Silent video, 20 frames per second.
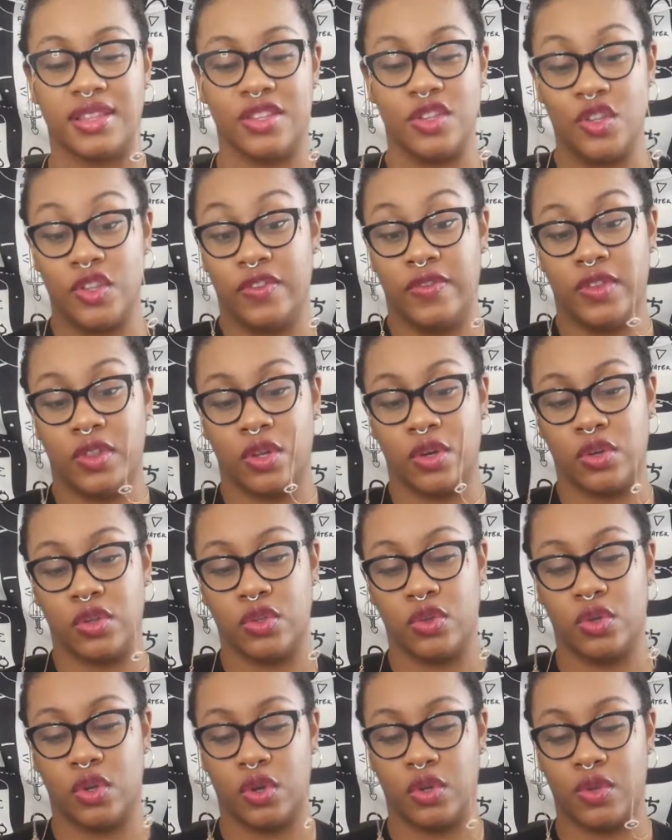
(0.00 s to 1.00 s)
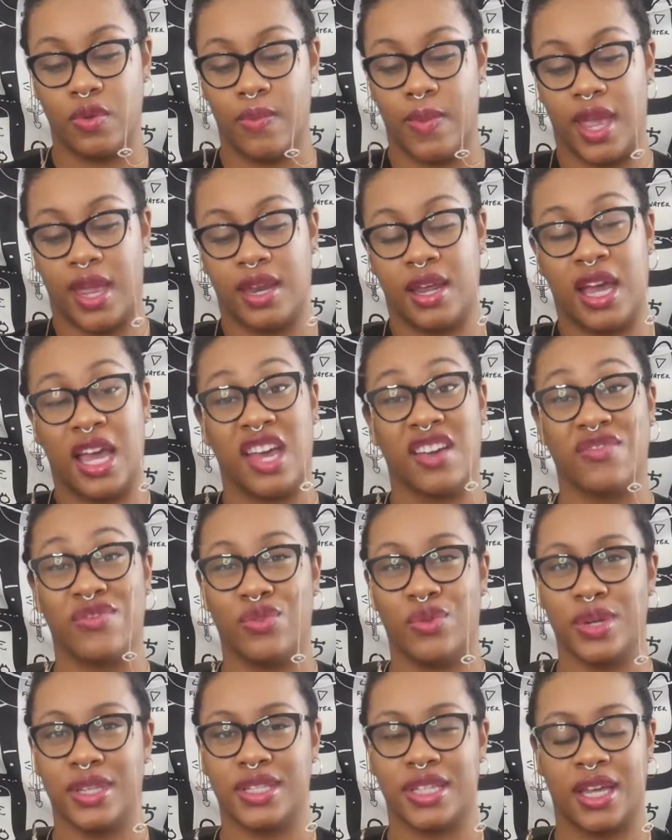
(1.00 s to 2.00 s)
even though you know you may not have
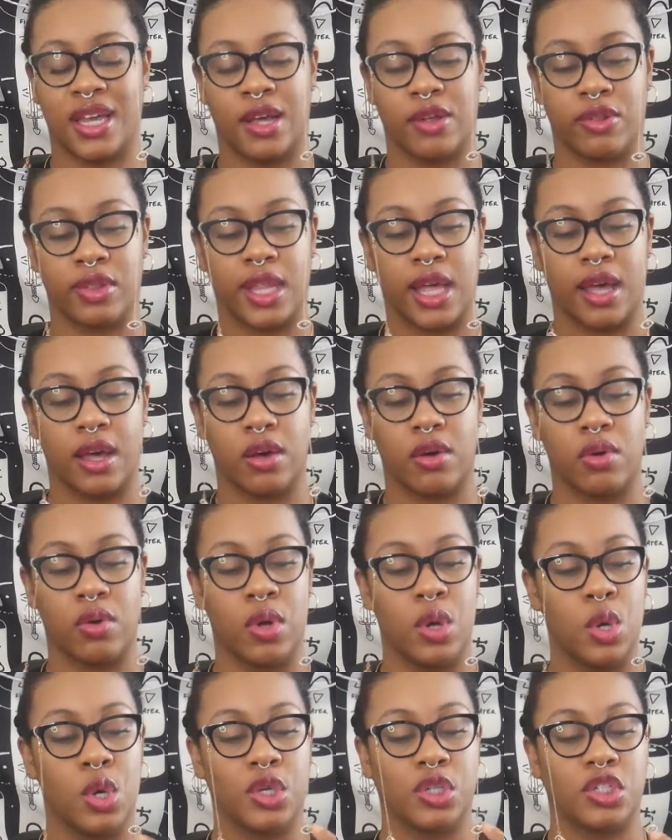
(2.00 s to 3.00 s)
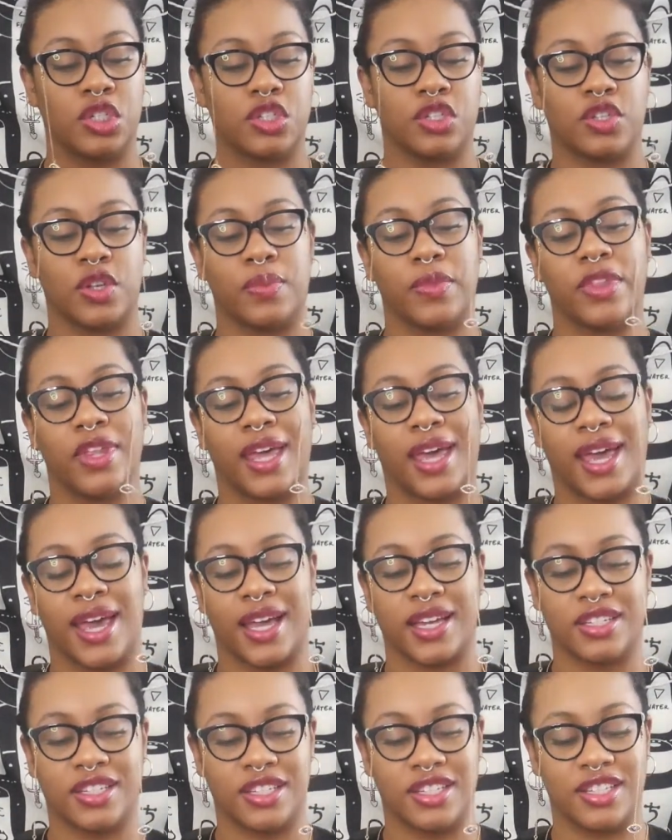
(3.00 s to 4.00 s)
voiced that out loud, just some of the
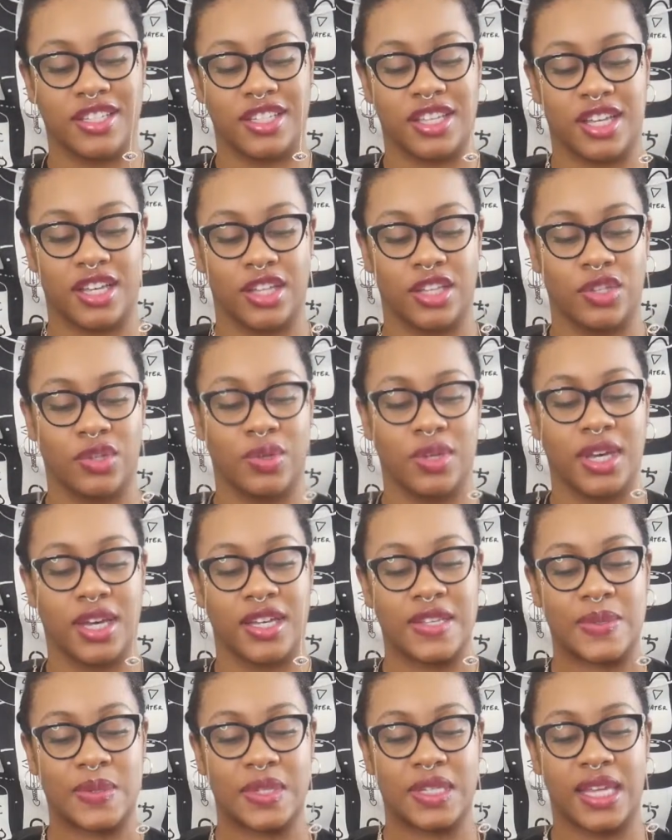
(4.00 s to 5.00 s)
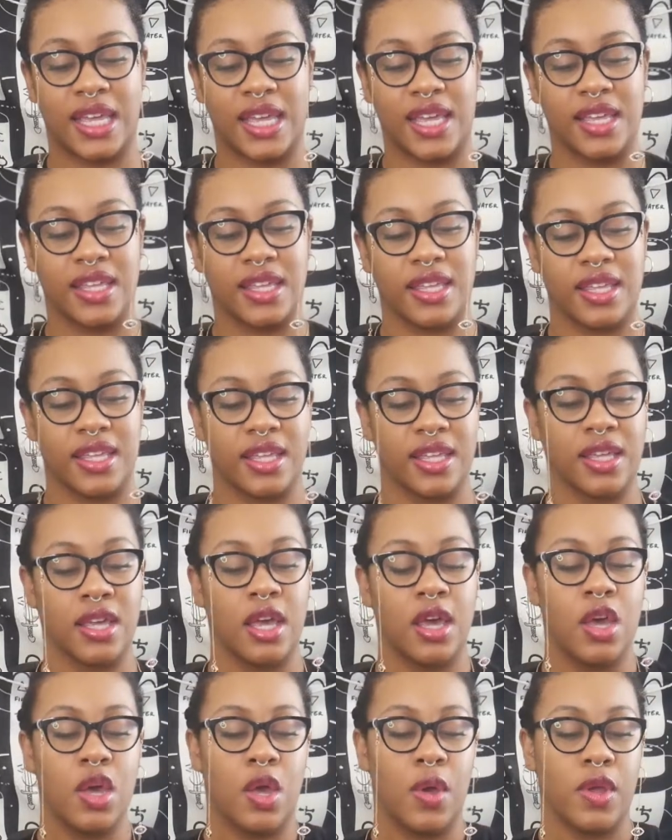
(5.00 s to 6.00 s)
actions that you guys were taking
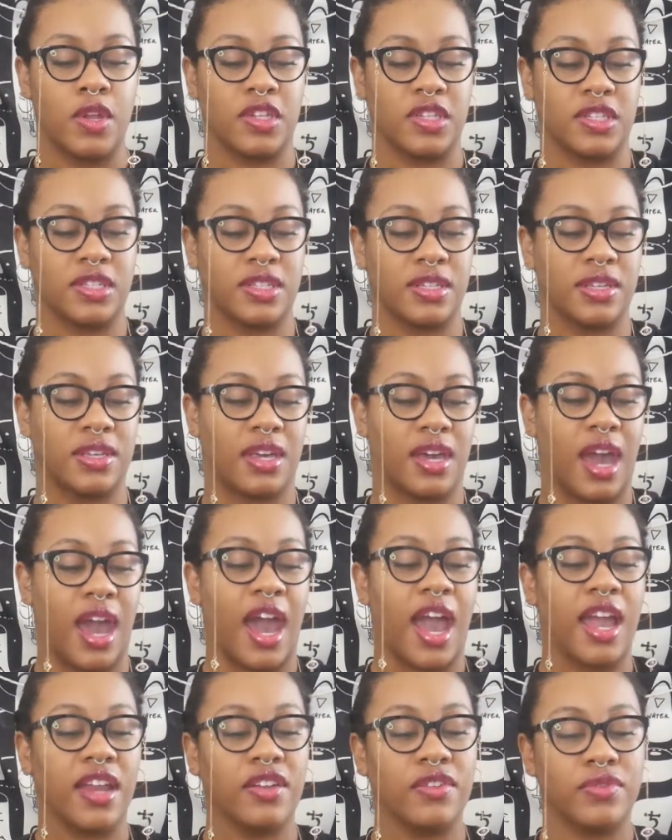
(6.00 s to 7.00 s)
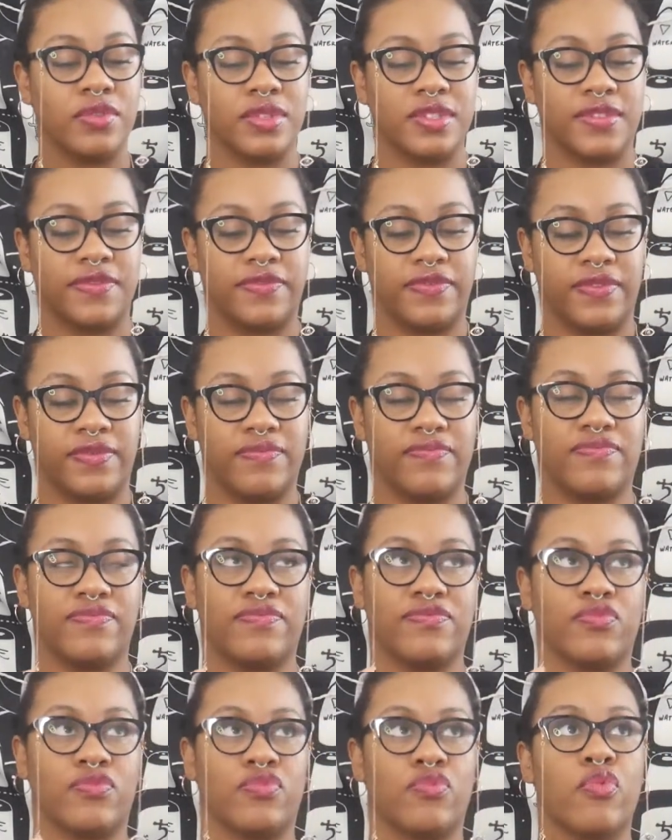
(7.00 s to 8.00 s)
just kind of was
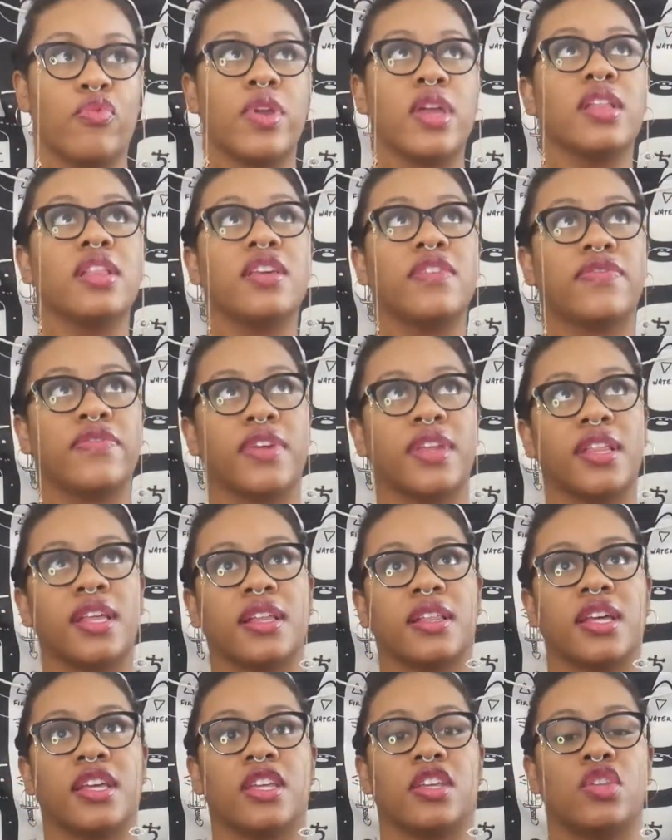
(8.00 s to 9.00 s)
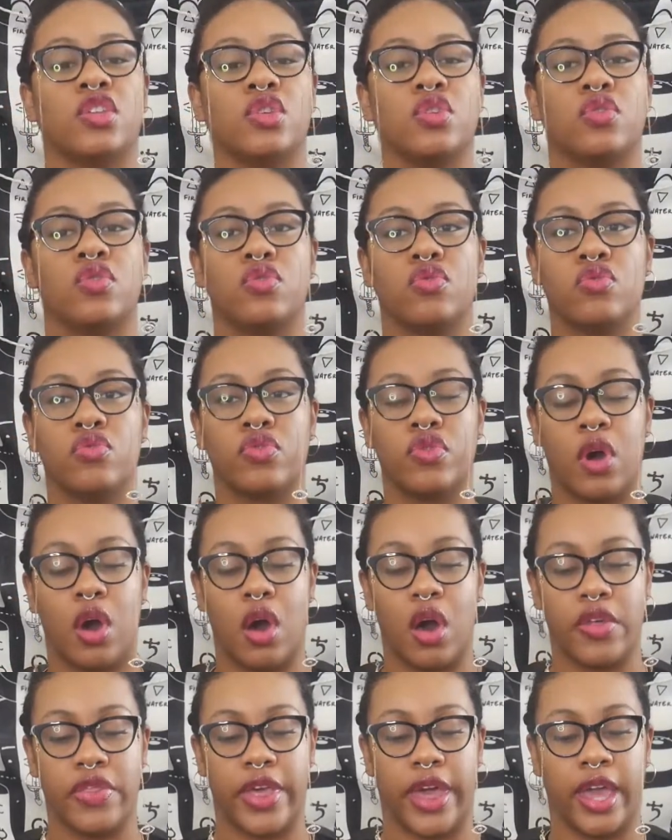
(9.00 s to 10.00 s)
really feeling like you
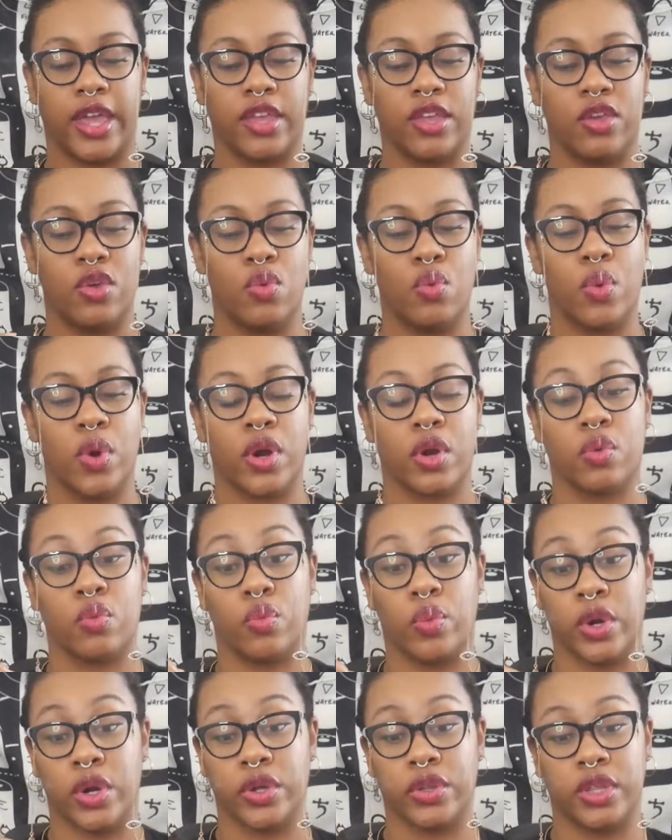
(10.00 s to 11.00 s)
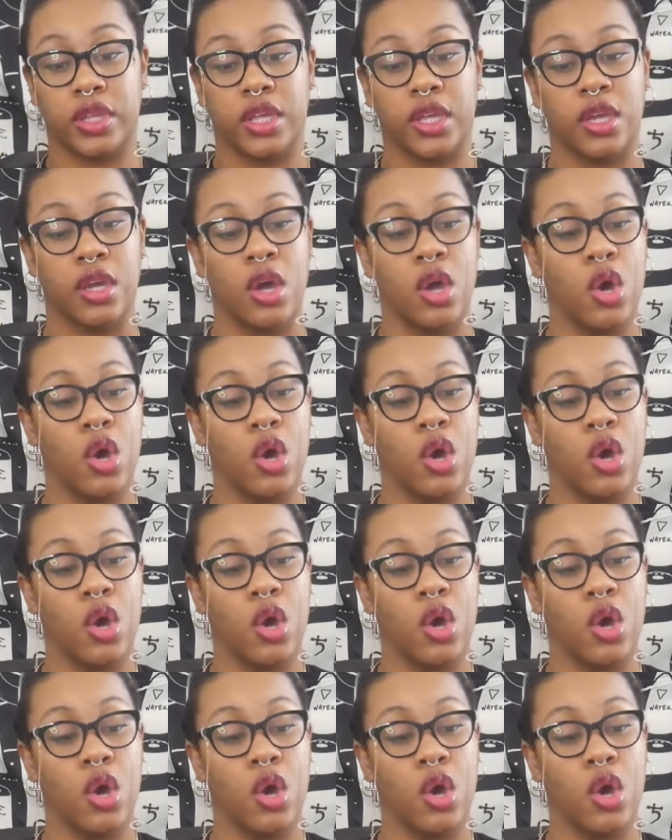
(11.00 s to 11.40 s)
thought that you weren't worthy